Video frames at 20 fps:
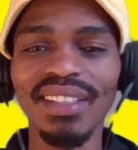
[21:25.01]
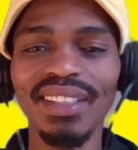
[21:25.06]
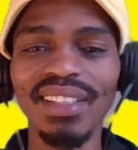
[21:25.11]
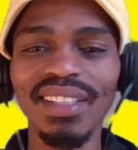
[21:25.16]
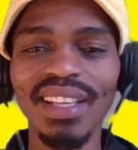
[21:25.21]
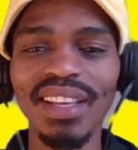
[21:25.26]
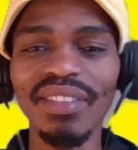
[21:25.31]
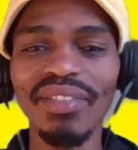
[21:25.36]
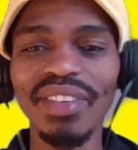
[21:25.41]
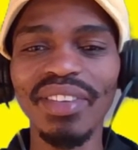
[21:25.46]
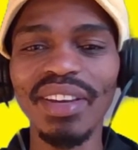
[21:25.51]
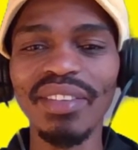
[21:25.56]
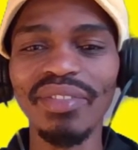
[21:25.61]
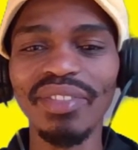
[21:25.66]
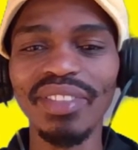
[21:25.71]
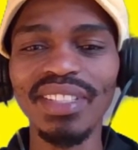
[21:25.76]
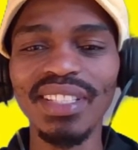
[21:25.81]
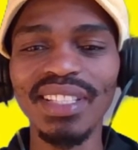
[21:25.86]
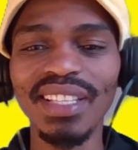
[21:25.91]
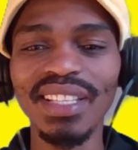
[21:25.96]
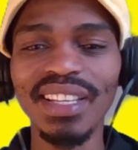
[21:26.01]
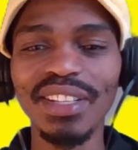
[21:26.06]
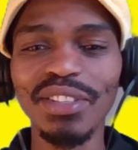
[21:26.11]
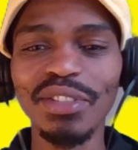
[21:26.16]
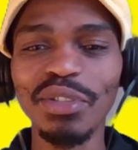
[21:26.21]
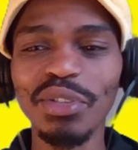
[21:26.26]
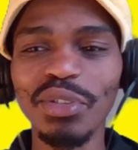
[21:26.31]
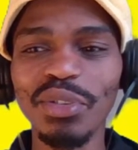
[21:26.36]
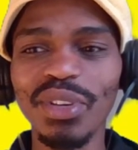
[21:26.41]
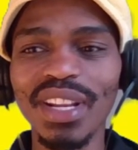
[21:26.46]
EFF is here
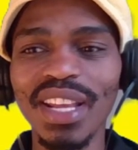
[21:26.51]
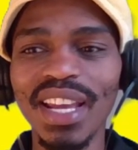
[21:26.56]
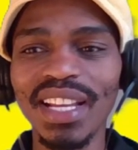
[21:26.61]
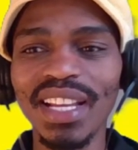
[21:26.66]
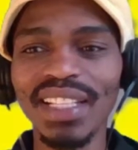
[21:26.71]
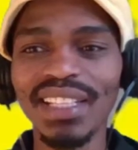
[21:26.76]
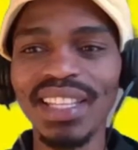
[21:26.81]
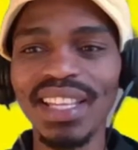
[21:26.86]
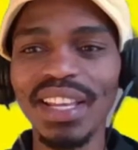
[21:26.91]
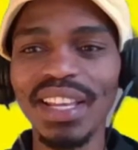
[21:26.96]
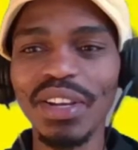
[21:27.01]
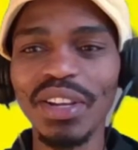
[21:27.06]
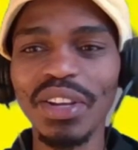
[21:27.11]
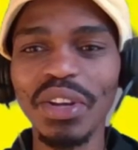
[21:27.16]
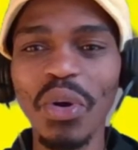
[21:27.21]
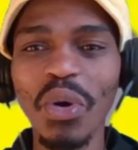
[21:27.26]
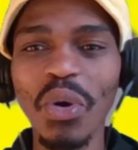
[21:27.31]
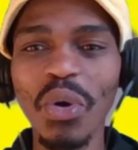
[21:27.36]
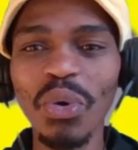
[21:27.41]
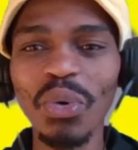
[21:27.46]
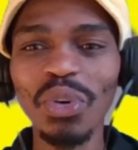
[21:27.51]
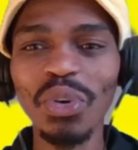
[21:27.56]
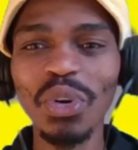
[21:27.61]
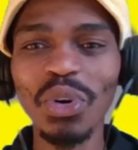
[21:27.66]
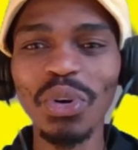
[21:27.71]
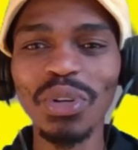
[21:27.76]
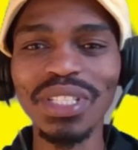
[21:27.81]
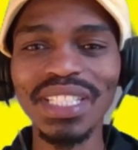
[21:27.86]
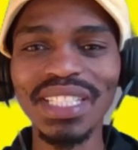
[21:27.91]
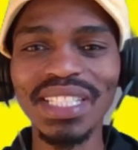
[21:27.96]
to unite the whole
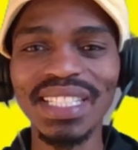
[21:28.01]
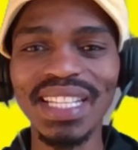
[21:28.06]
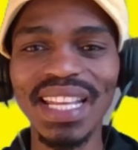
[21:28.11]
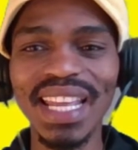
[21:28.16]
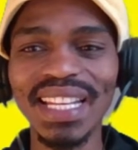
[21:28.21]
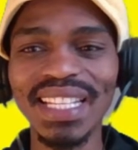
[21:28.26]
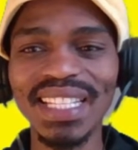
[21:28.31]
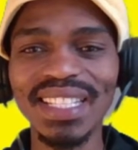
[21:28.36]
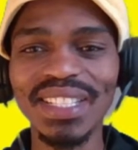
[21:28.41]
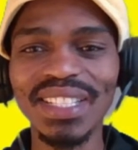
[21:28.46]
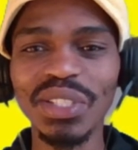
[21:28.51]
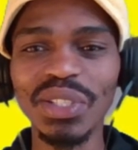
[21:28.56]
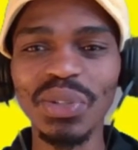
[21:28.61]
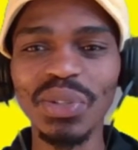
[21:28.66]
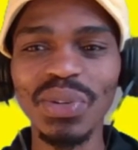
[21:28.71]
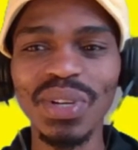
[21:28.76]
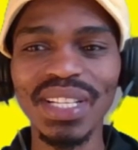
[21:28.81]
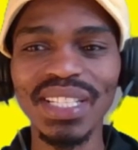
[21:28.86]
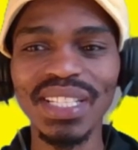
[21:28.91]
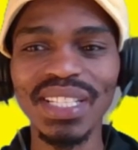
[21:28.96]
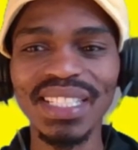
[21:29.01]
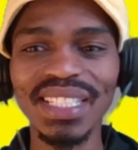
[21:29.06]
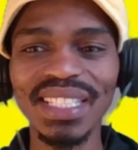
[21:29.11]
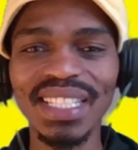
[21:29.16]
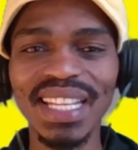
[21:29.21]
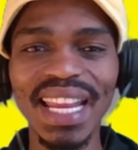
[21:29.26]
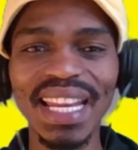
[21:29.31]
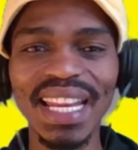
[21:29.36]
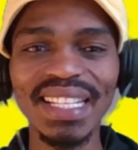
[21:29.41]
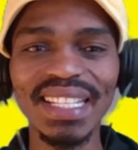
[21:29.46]
continent. Do you
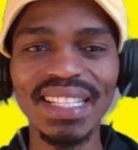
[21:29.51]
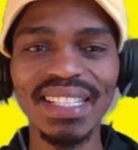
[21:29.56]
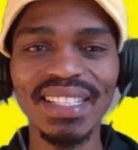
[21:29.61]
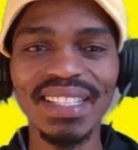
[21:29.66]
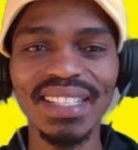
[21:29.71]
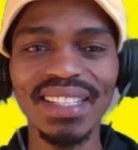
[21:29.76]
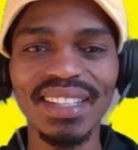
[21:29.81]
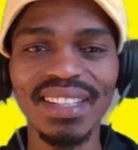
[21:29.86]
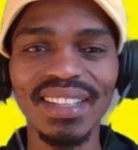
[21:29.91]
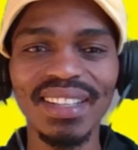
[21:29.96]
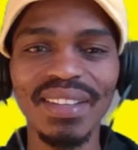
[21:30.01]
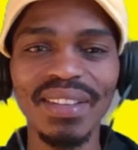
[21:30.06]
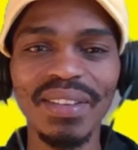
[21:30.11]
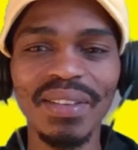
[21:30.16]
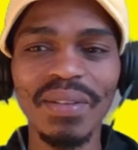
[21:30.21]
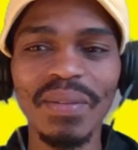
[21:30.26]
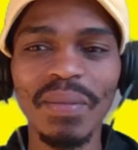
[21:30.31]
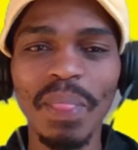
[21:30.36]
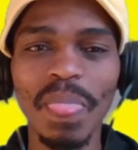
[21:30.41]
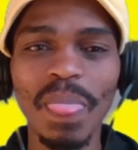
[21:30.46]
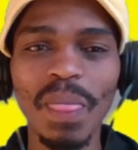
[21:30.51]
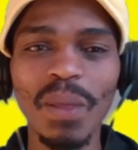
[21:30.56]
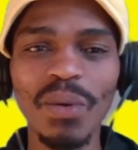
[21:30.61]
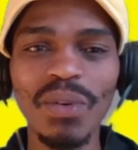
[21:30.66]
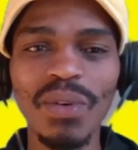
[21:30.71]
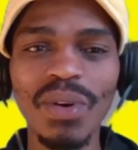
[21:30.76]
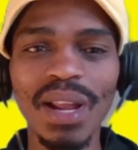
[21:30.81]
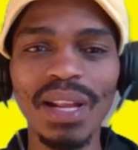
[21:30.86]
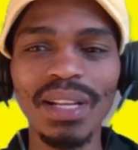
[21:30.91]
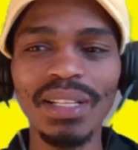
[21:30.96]
understand? All
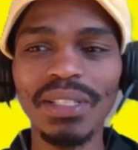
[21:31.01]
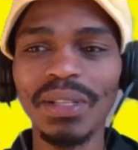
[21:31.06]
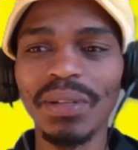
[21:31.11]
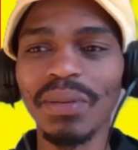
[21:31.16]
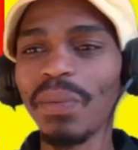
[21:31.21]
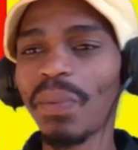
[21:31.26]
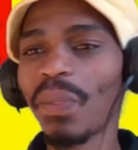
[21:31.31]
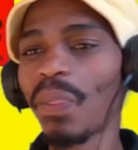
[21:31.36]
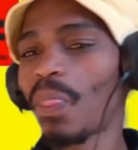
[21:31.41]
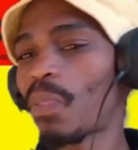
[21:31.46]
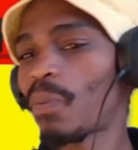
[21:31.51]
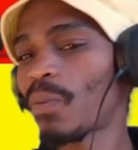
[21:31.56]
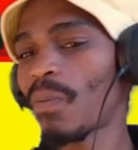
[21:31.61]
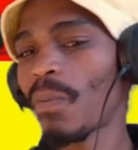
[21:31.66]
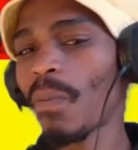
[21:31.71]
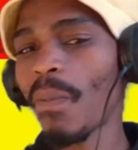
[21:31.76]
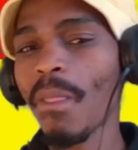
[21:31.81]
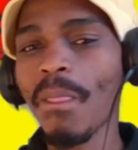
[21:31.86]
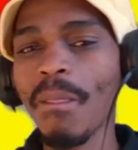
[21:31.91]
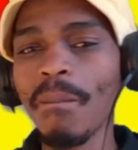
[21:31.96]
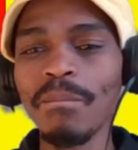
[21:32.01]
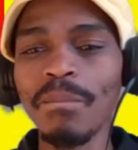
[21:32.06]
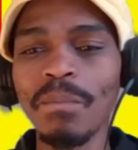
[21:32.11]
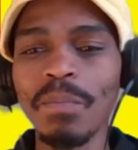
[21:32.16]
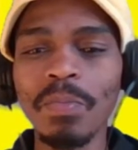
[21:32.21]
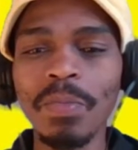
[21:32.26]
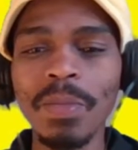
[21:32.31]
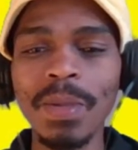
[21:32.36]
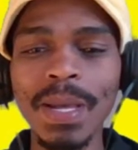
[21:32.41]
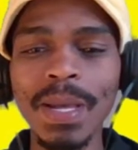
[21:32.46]
right.
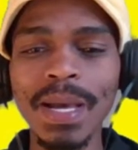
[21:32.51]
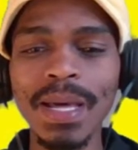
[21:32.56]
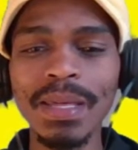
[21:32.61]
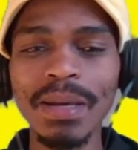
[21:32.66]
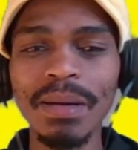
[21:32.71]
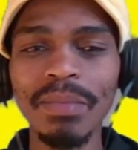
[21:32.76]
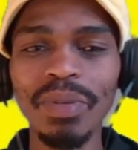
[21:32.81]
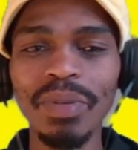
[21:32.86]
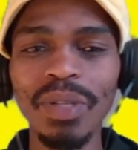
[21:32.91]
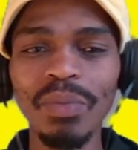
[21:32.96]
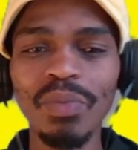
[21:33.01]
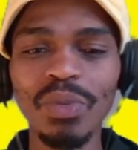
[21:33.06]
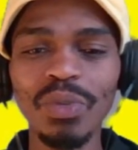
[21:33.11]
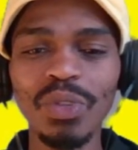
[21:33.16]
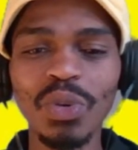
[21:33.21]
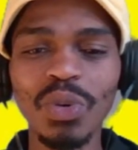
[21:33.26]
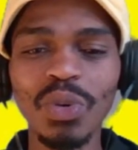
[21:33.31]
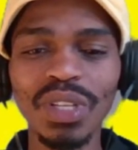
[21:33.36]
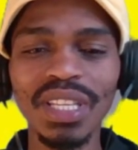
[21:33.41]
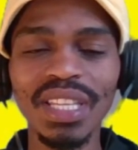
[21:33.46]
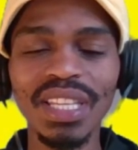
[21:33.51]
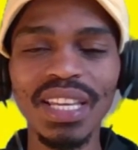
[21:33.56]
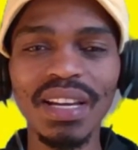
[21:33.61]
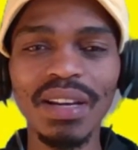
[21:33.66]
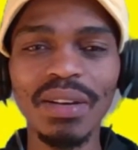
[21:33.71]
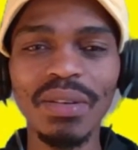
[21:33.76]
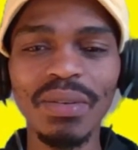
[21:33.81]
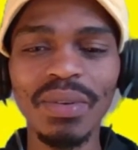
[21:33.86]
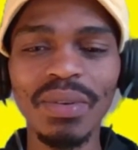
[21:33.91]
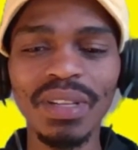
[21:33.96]
Yeah, there are people talking here.
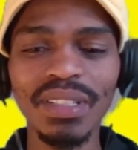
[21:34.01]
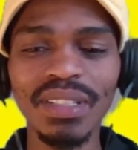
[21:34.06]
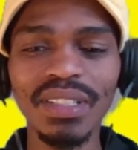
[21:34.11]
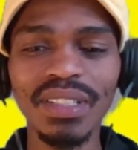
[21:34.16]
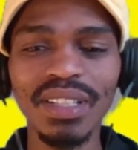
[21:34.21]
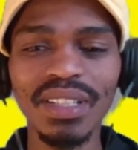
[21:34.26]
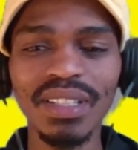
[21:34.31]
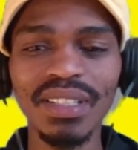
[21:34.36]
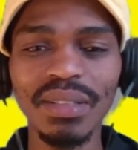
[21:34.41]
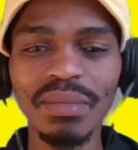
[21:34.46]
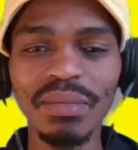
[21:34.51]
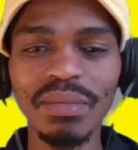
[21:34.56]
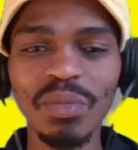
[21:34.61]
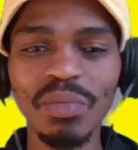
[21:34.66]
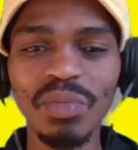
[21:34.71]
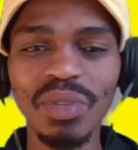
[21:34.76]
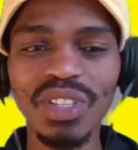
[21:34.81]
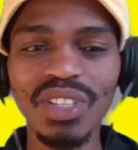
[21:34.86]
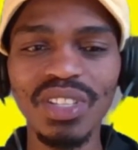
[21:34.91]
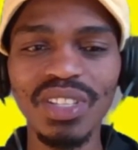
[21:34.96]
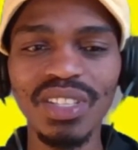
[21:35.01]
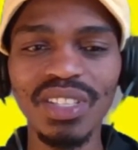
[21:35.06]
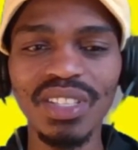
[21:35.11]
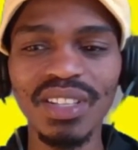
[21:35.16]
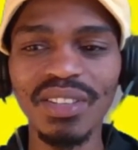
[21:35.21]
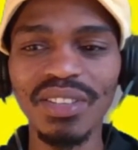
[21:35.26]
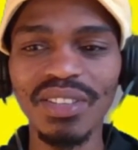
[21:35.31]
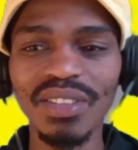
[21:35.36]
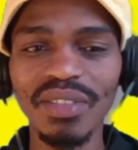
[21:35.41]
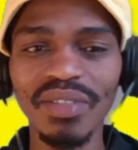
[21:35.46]
I want some speeches. I
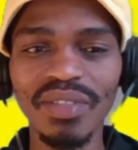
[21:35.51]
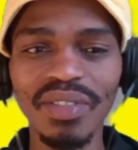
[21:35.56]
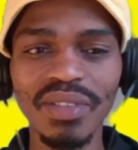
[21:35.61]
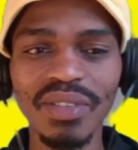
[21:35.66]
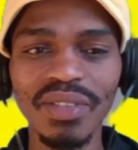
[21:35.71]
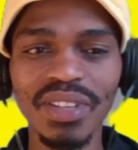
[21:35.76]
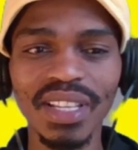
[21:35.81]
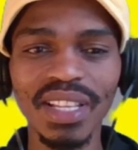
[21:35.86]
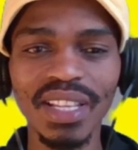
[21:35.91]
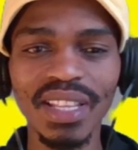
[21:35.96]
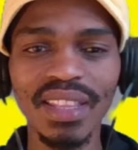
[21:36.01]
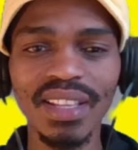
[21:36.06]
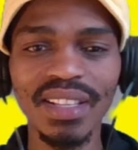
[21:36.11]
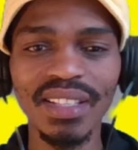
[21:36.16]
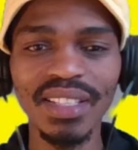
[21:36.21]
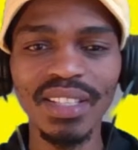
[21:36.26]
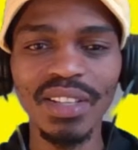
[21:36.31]
don't know if you're gonna get this.